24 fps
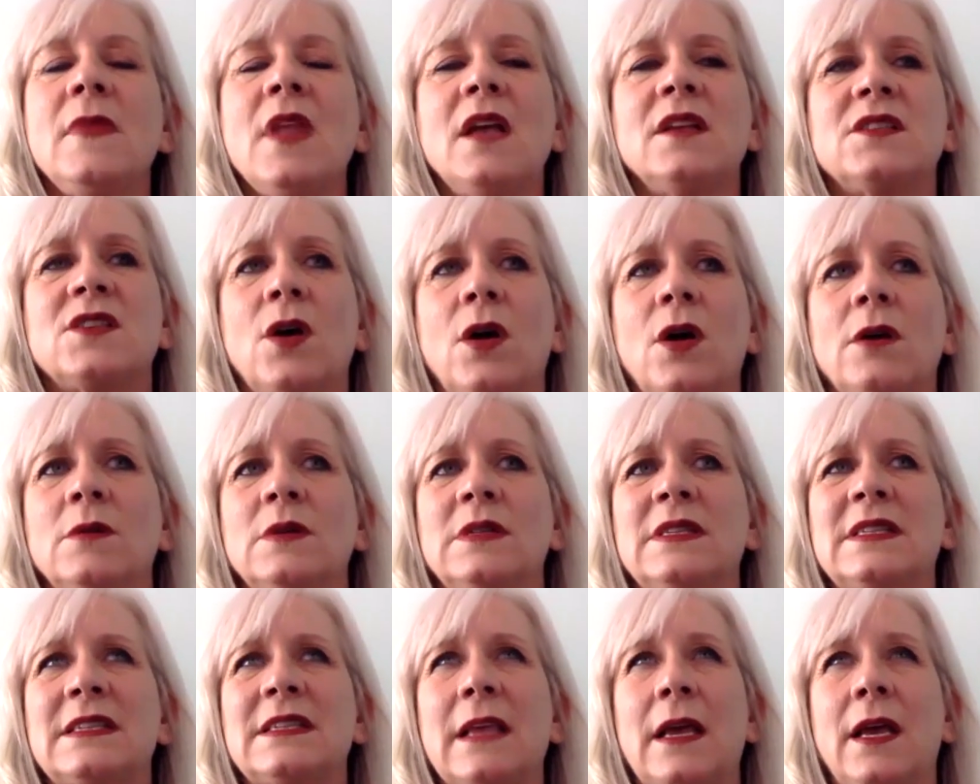So I
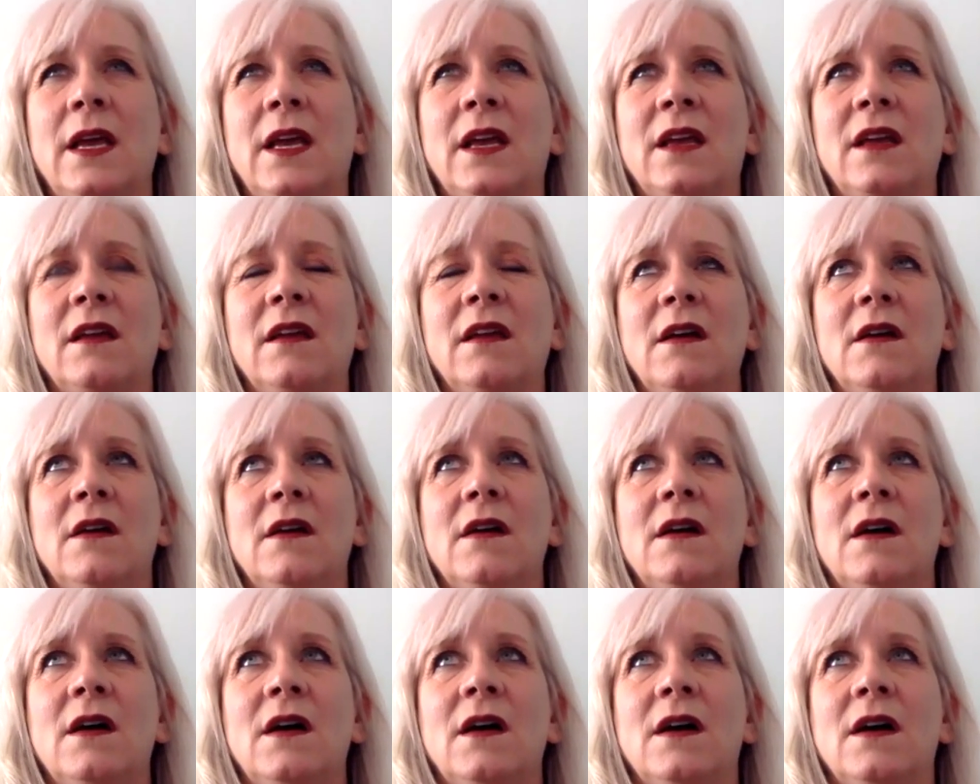would say
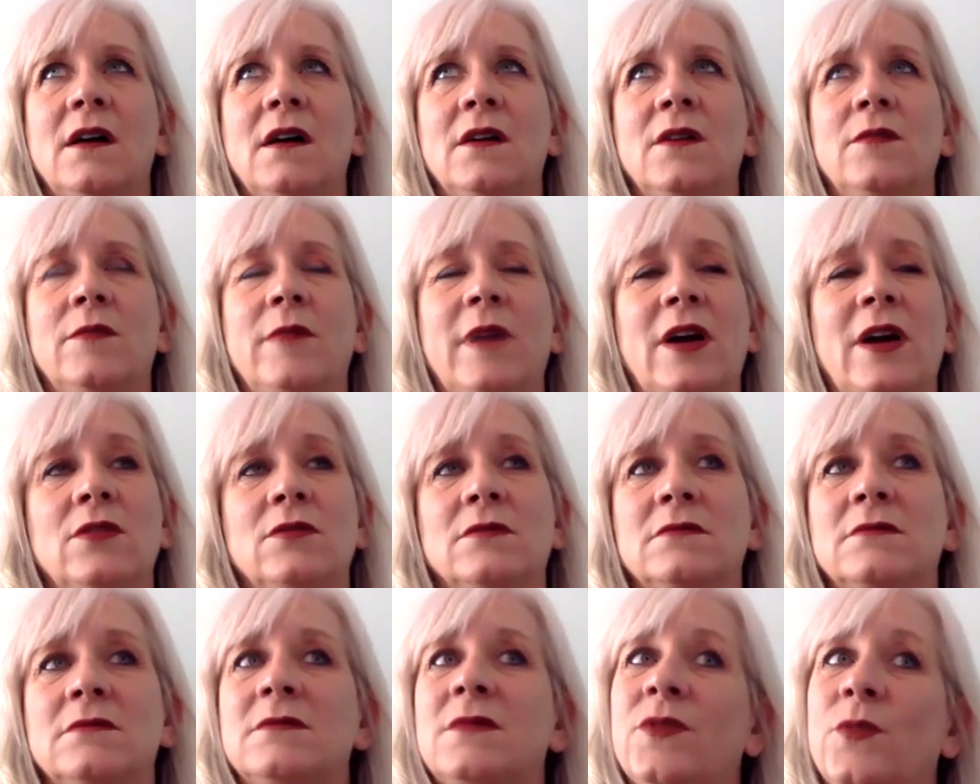about
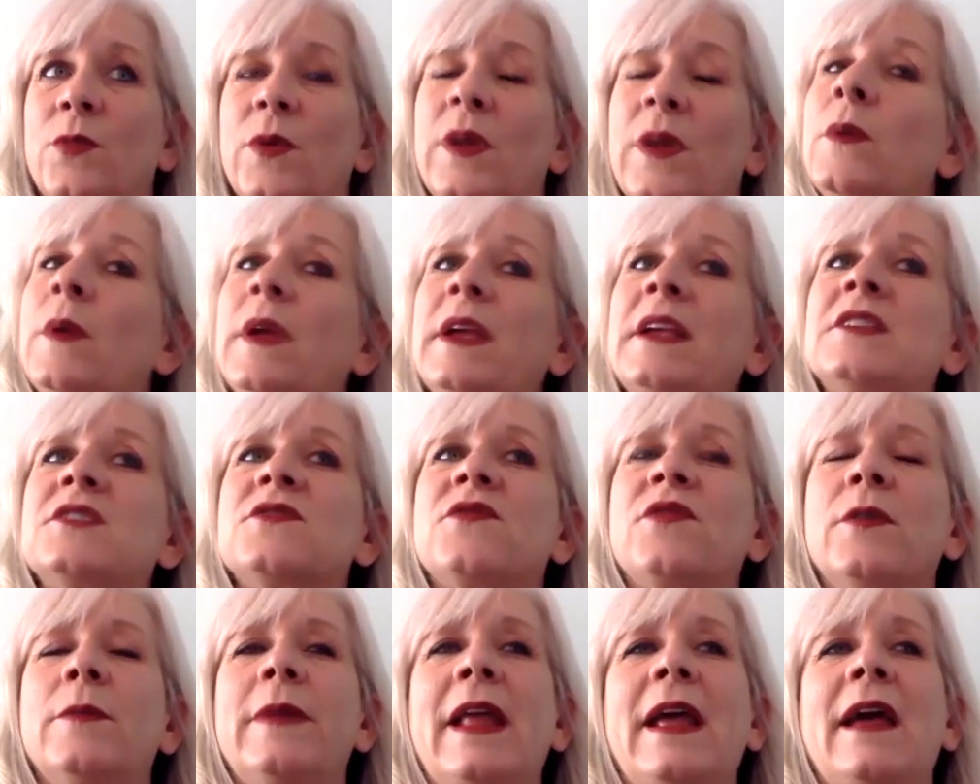3 weeks
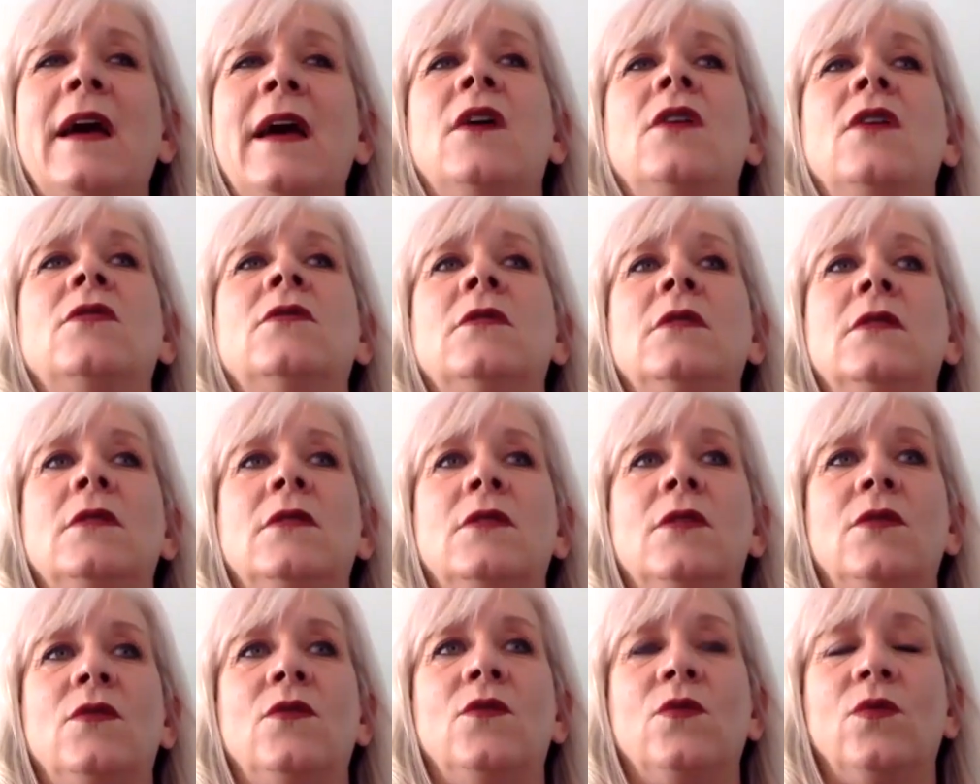from now,
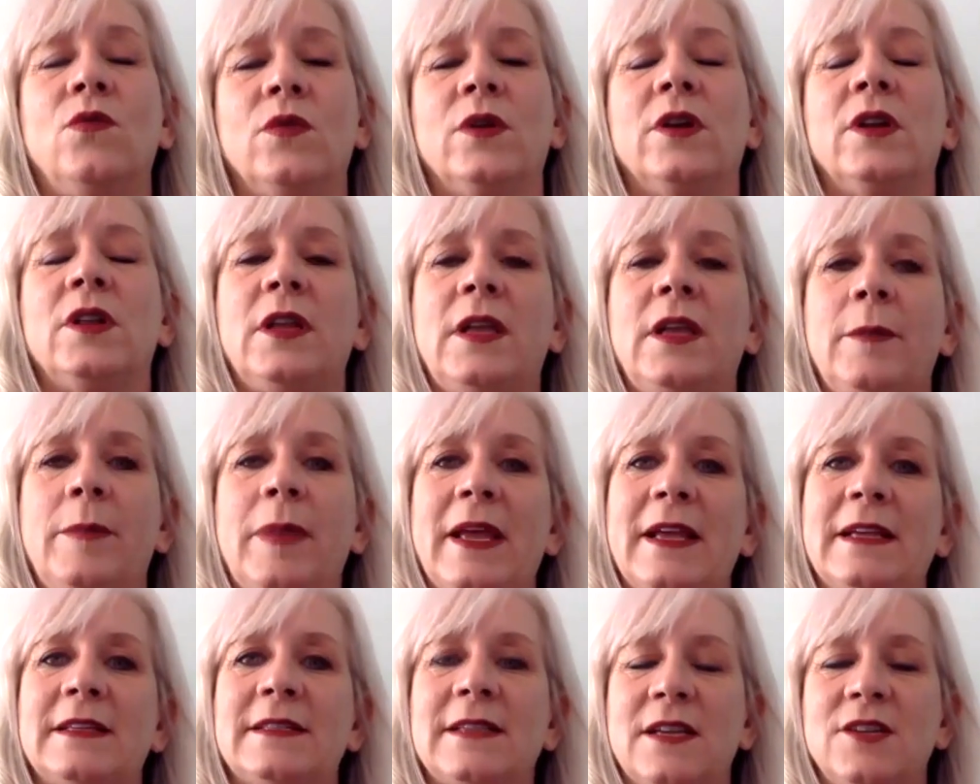really
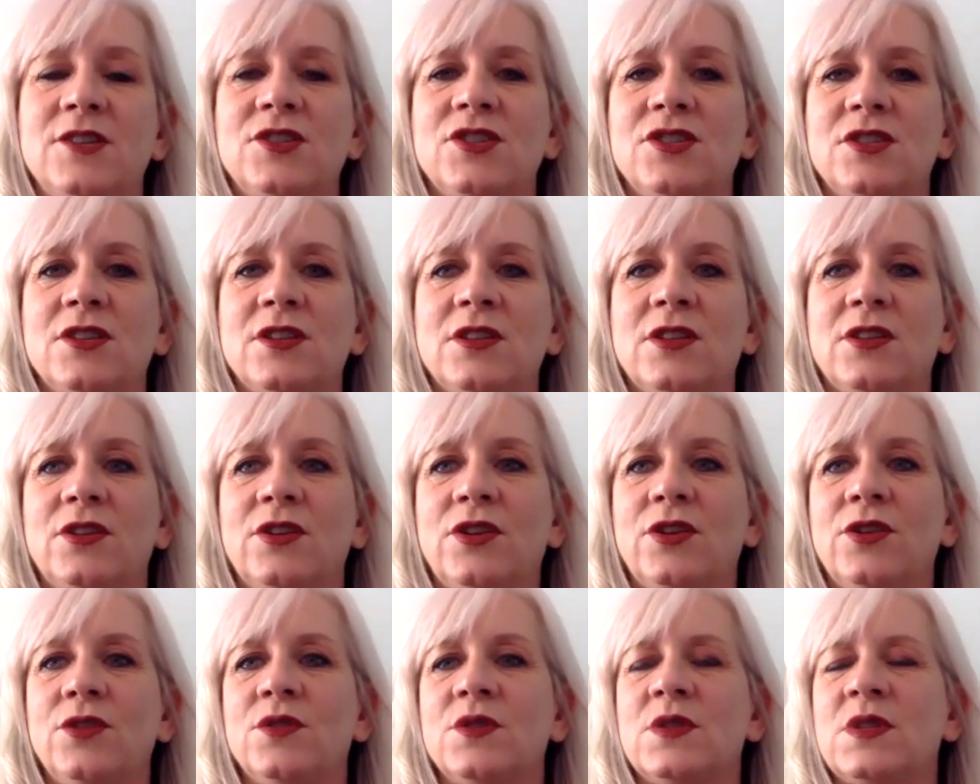pay attention to the
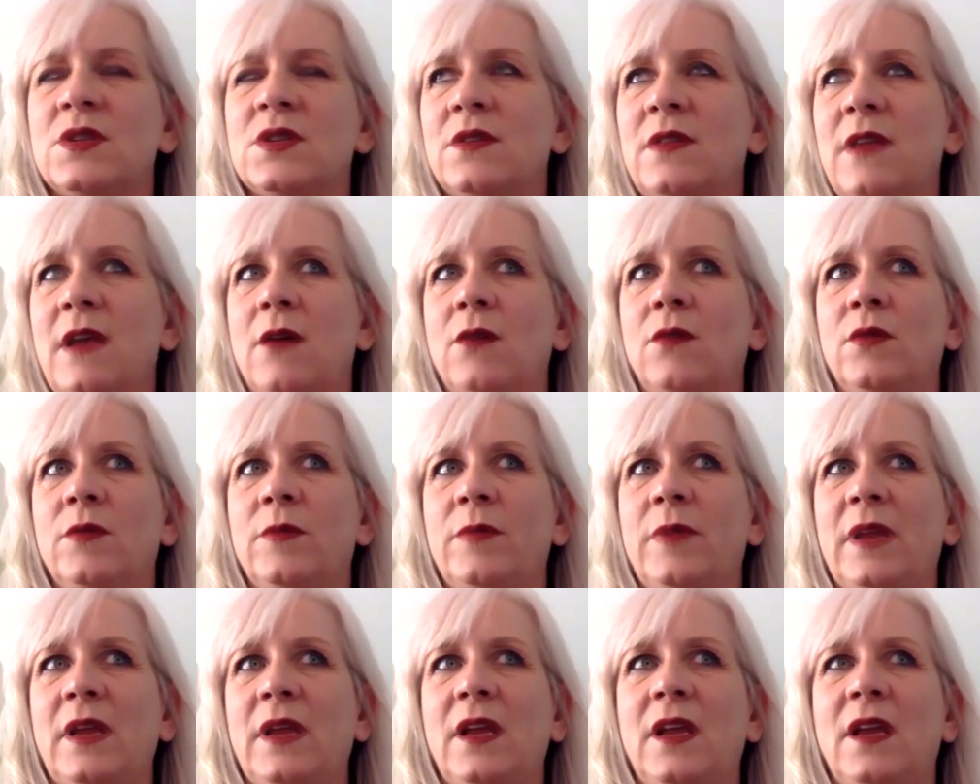news. So that would
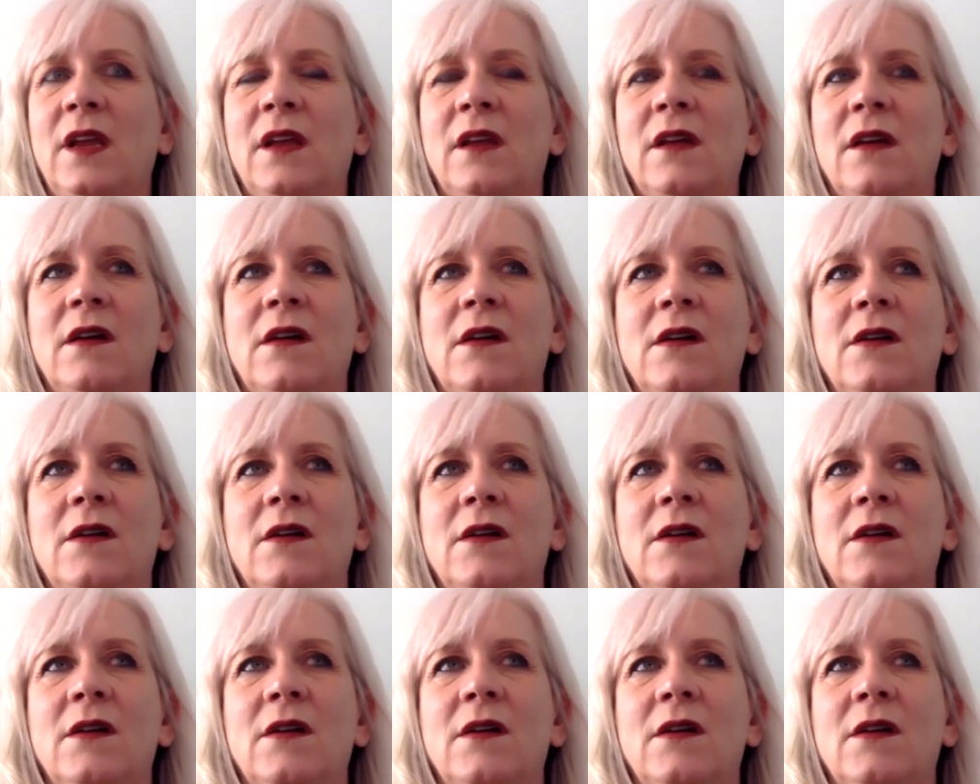be